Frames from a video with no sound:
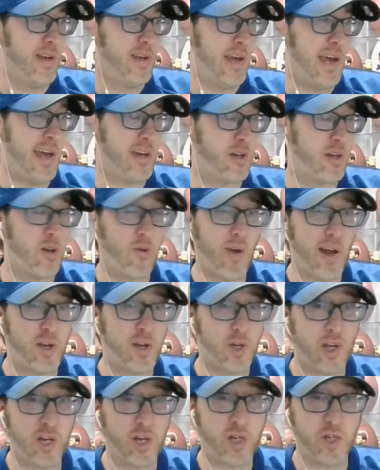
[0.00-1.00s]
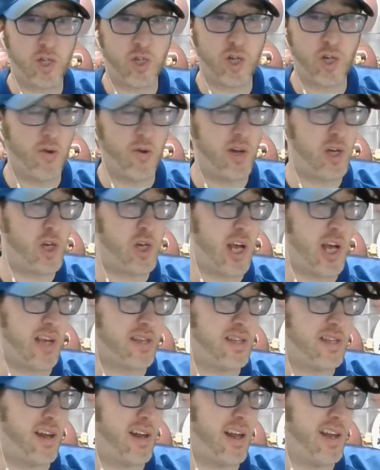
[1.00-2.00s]
Hey, congratulations, Joey
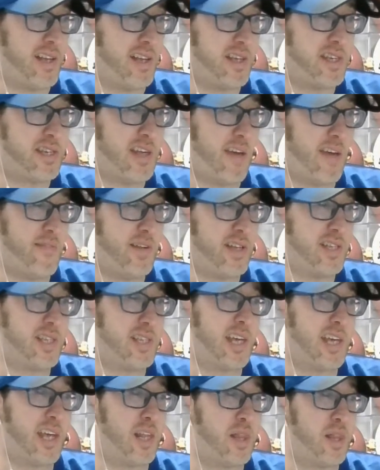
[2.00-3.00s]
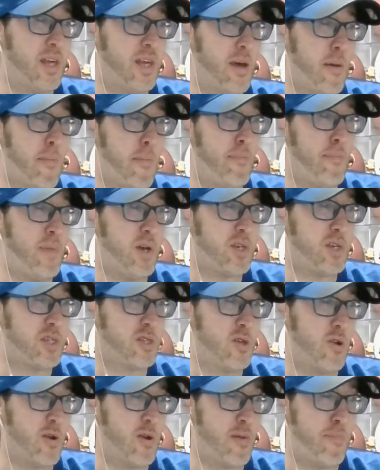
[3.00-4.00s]
Chestnut on the 17th
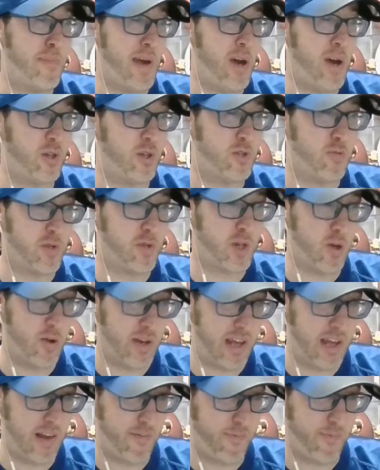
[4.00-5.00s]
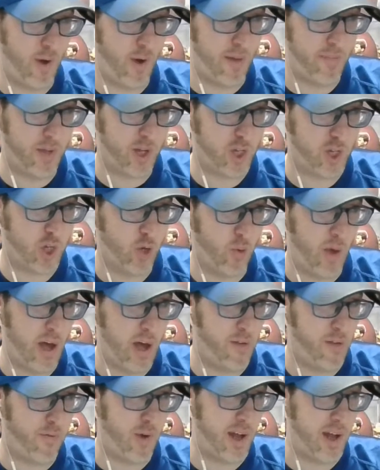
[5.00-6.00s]
mustard belt. Returning it from the
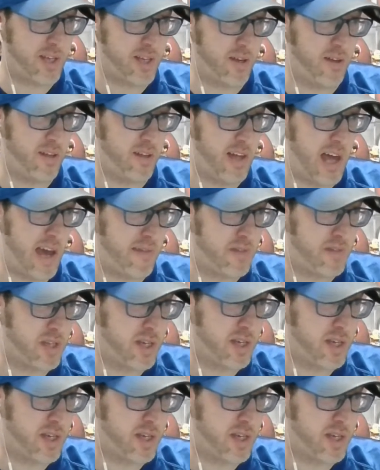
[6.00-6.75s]
12 right to the left.